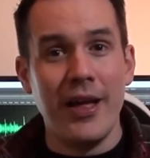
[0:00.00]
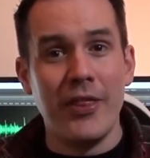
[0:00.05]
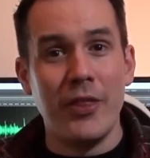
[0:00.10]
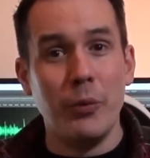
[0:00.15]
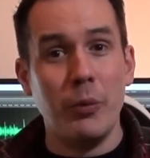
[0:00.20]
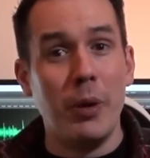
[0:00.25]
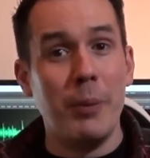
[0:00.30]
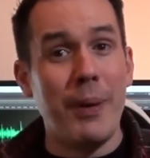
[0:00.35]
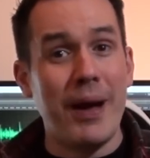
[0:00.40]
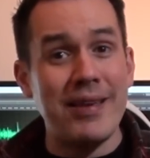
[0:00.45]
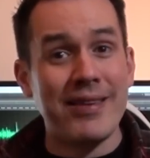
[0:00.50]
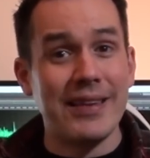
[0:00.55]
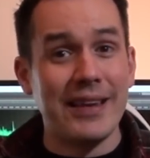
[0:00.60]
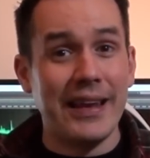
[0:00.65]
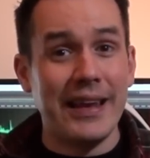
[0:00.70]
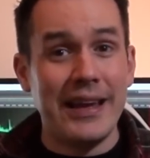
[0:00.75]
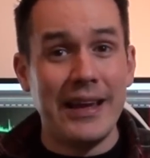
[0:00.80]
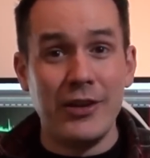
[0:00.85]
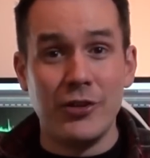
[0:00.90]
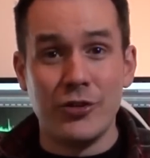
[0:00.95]
that will
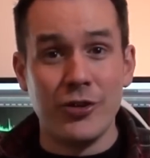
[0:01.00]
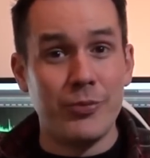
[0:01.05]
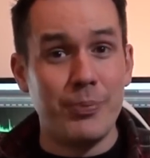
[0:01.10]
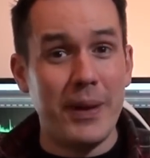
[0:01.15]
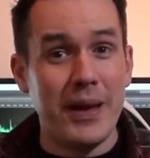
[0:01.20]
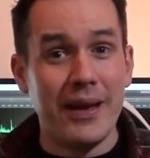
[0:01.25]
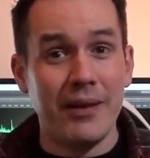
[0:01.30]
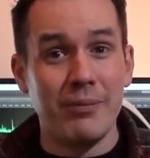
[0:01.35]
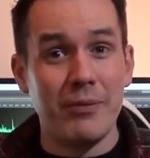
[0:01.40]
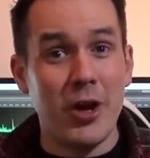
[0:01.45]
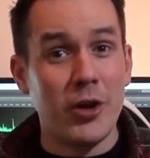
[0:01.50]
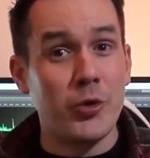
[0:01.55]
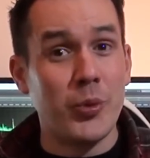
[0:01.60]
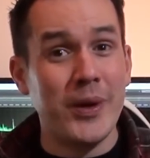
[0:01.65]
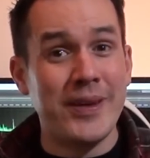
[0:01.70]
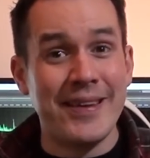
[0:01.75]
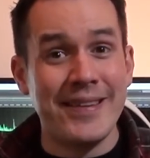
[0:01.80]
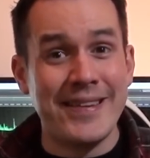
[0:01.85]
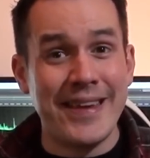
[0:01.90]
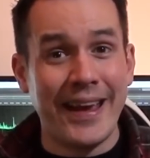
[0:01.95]
basically just be a, a,
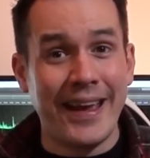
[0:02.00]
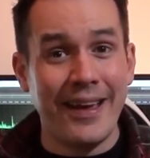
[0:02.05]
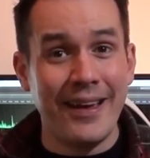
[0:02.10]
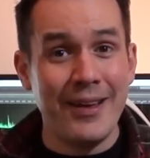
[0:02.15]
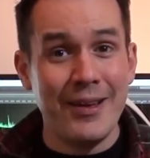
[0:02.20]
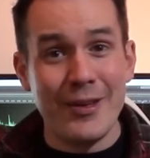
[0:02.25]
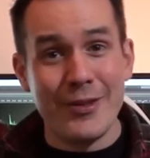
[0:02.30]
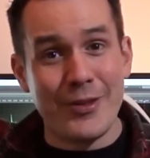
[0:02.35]
Twitter ticker.